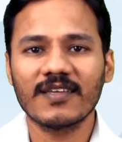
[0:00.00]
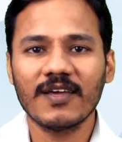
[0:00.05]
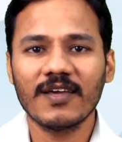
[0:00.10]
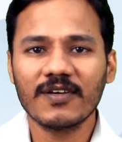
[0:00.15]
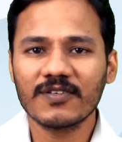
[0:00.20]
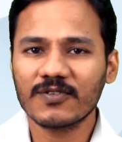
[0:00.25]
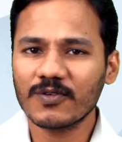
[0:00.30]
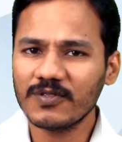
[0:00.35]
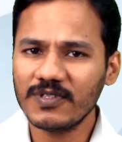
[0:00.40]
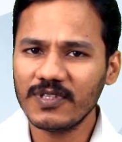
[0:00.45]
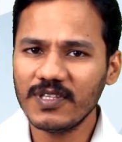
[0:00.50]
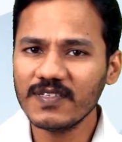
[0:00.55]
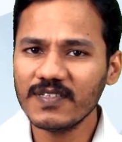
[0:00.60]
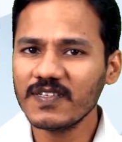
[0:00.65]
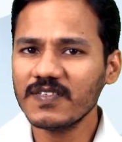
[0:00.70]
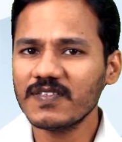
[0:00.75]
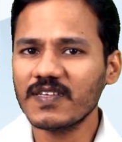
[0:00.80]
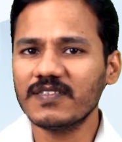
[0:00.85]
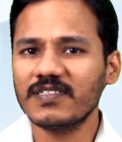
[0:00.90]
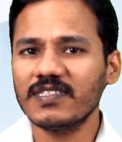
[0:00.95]
So, this
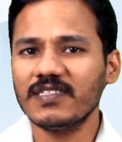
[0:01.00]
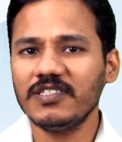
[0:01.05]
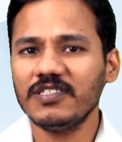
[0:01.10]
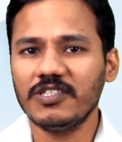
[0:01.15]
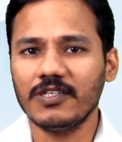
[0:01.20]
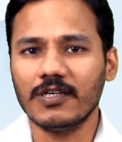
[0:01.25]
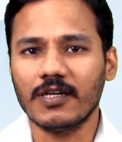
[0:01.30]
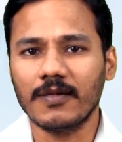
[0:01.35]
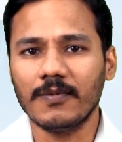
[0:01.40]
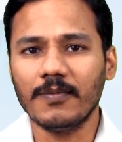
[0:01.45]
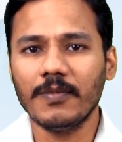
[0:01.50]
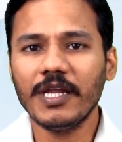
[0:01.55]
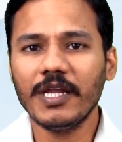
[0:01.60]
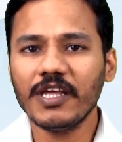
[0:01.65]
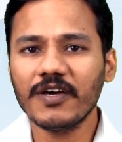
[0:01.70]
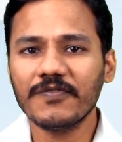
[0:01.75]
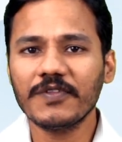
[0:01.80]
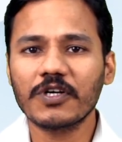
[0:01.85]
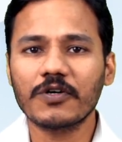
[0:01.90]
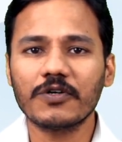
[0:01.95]
is essential. Many
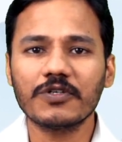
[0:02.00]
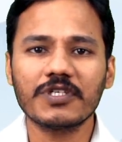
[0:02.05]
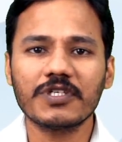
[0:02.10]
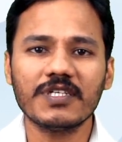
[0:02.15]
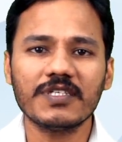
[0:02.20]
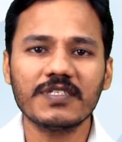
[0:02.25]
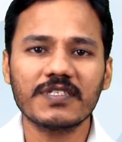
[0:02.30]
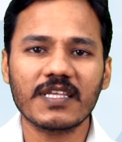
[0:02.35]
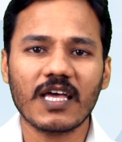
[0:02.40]
of the questions